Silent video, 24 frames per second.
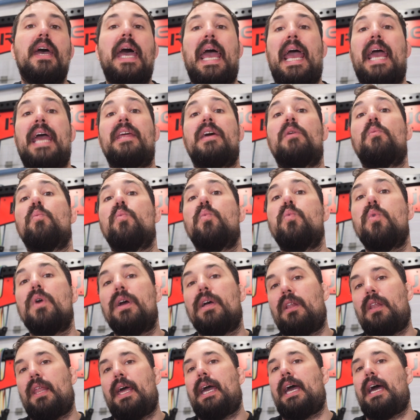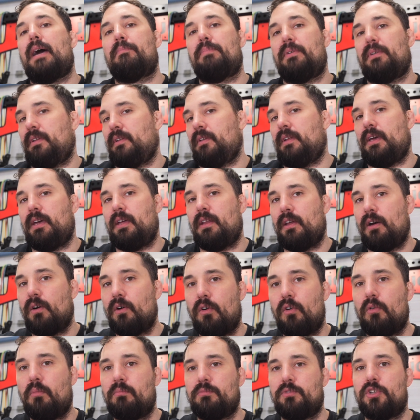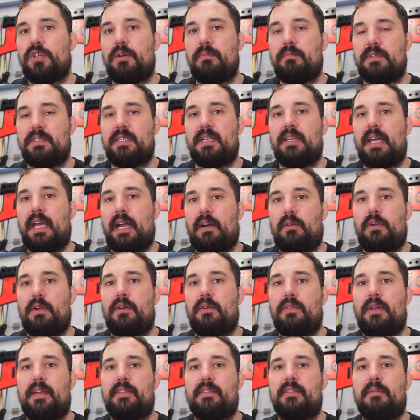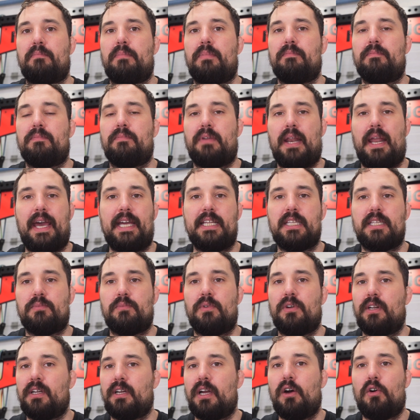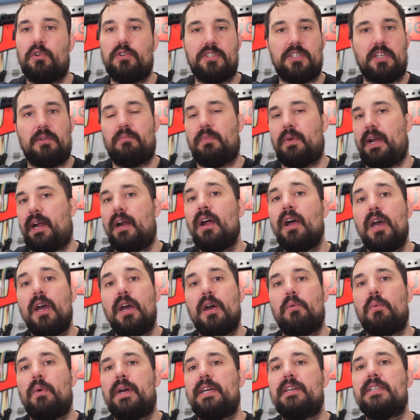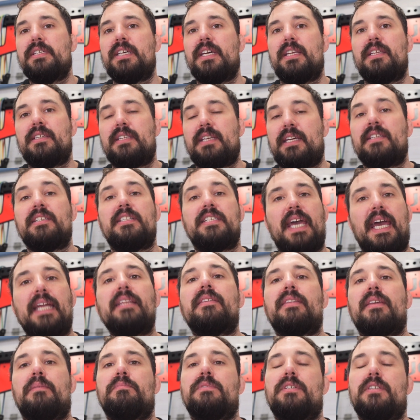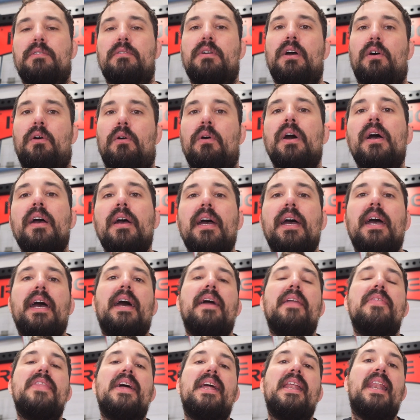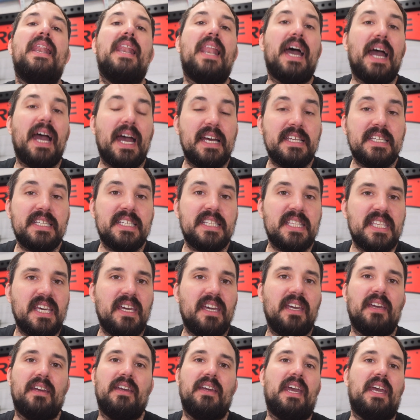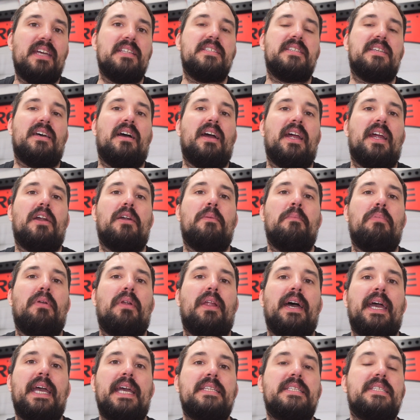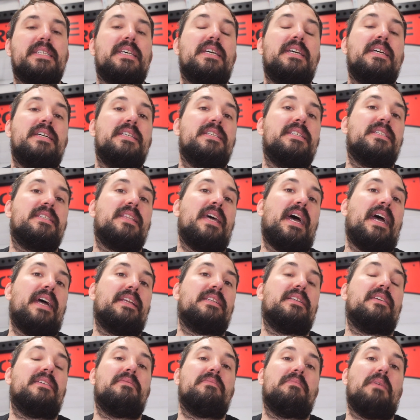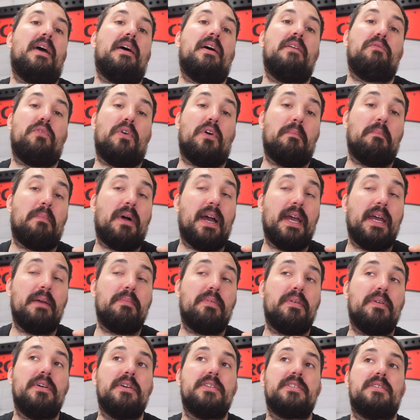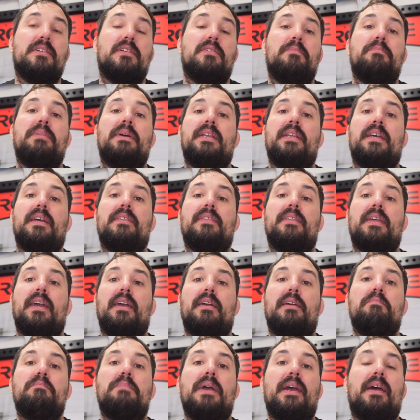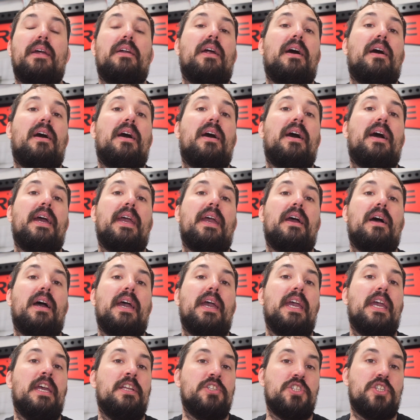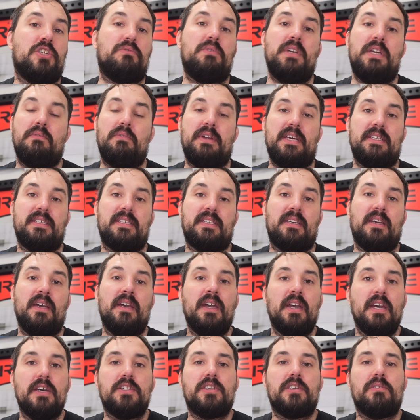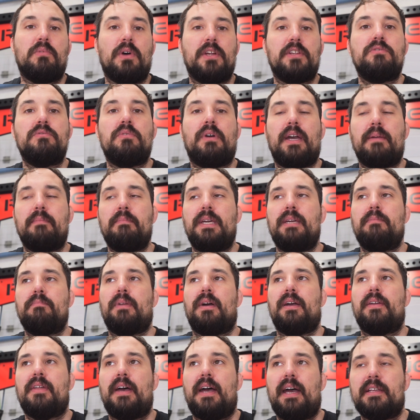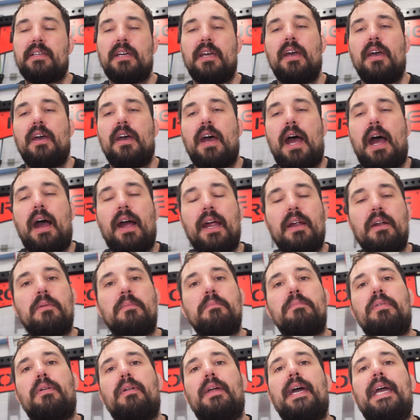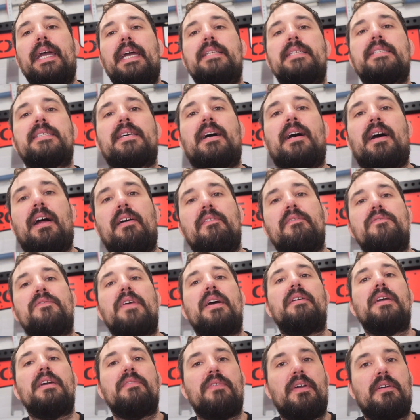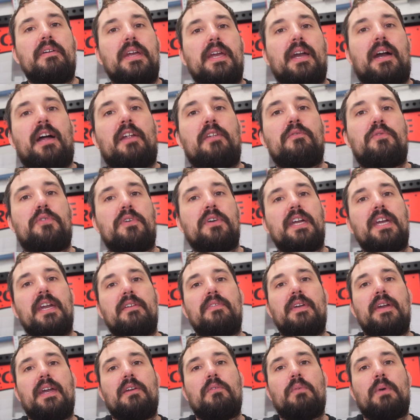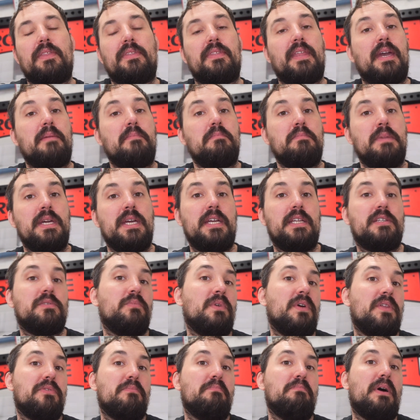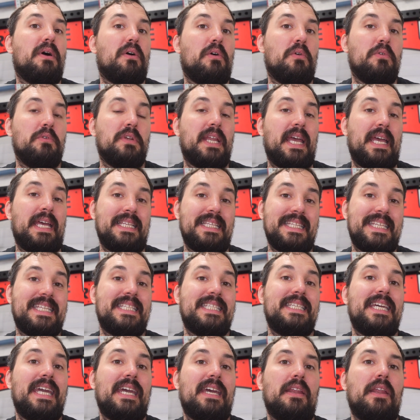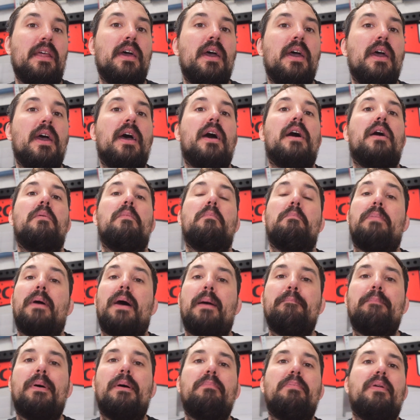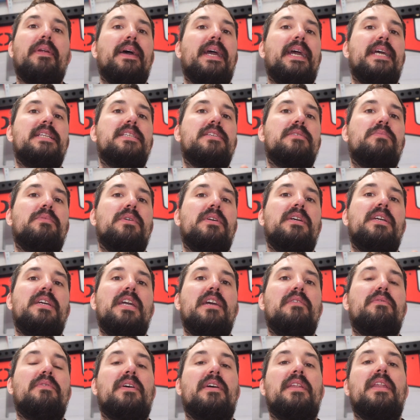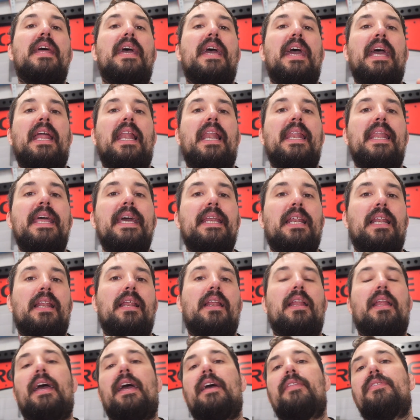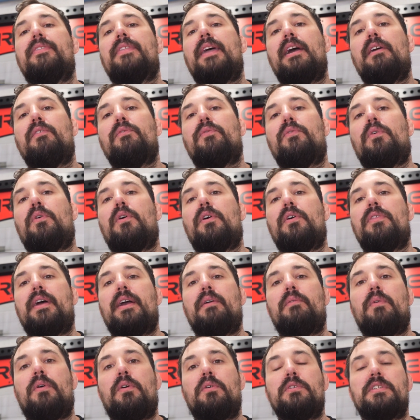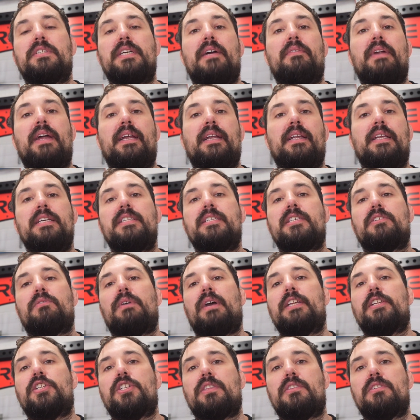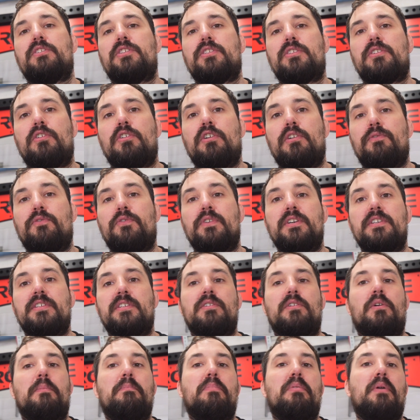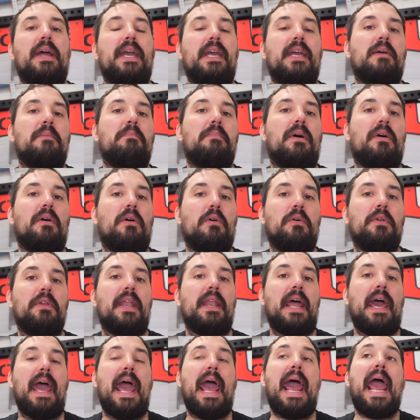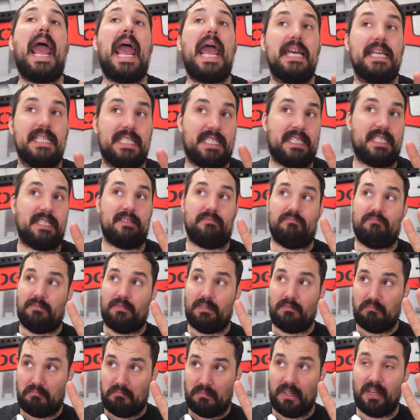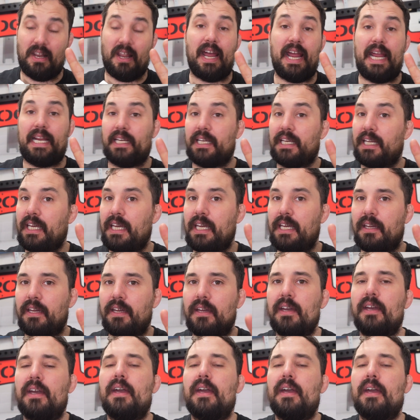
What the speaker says: and it will happen in a home gym scenario that the plates will go somewhere where you didn't intend them to go. The last thing against iron plates is that, for my personal opinion, they bear a higher injury risk. So what do I mean by that? Iron plates are very unforgiving when they meet with bone and skin. Bumper plates will give in a little, and therefore they won't directly scratch the surface or break a bone as lightly